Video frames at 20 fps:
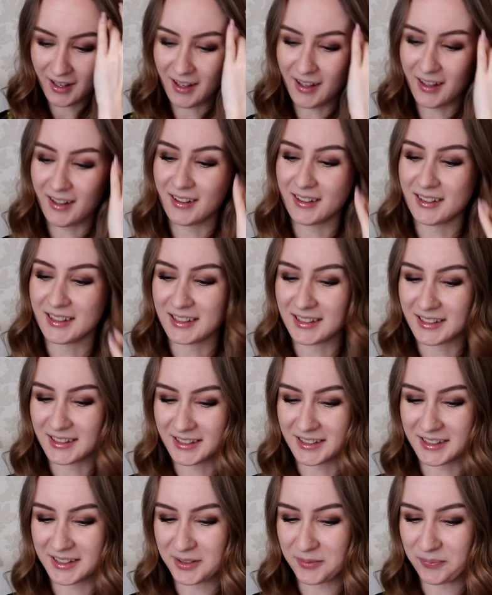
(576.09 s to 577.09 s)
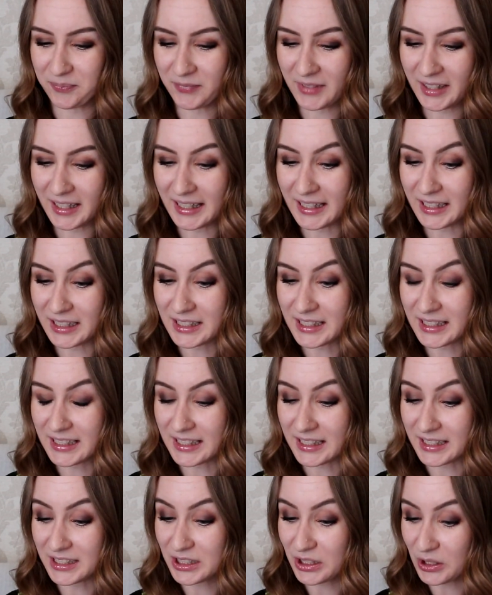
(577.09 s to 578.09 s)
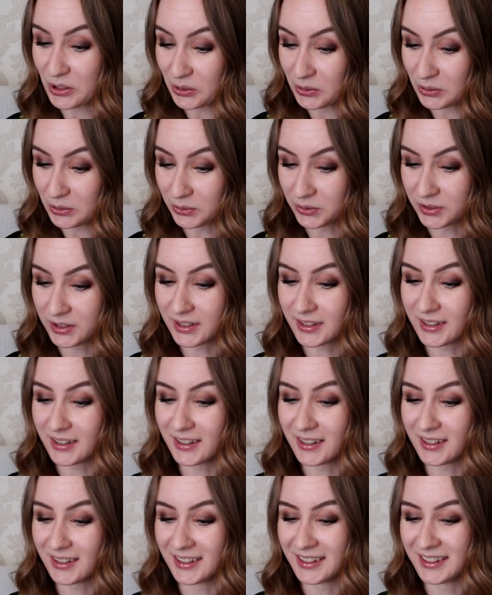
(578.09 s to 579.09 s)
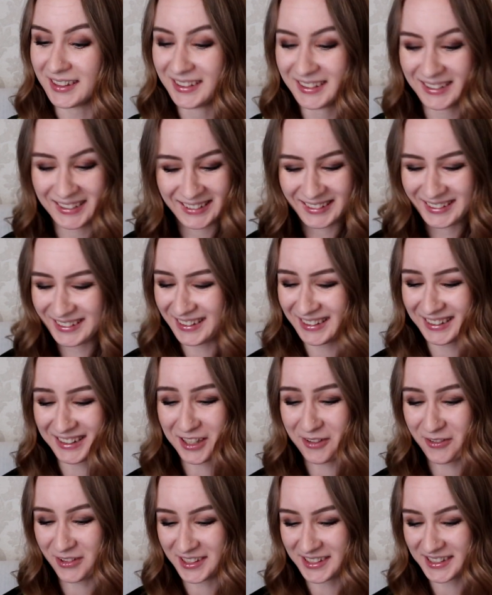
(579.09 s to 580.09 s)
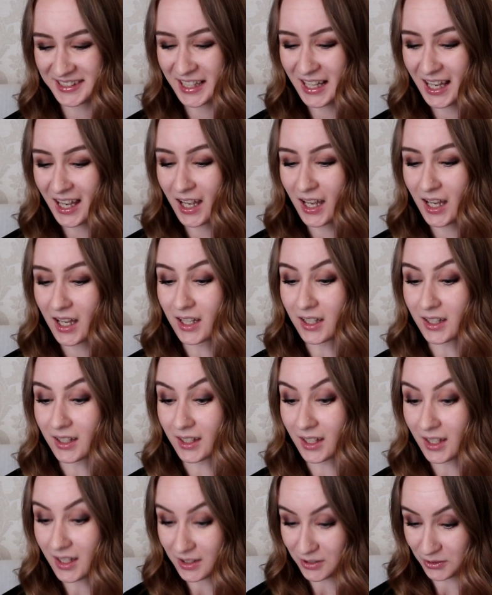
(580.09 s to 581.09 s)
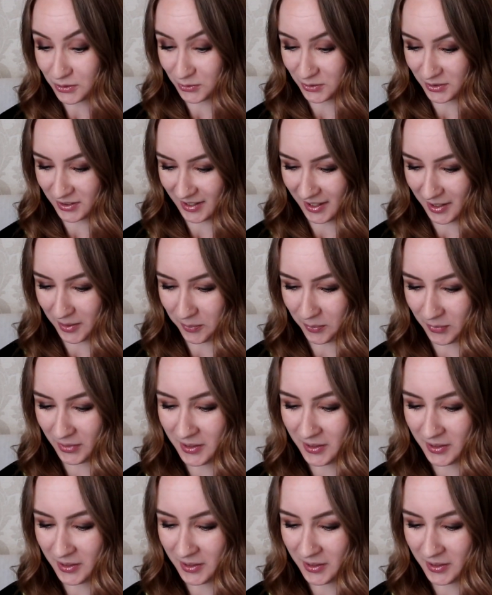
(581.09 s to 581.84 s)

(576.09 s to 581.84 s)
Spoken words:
And it is called, I love this, Jesus tape,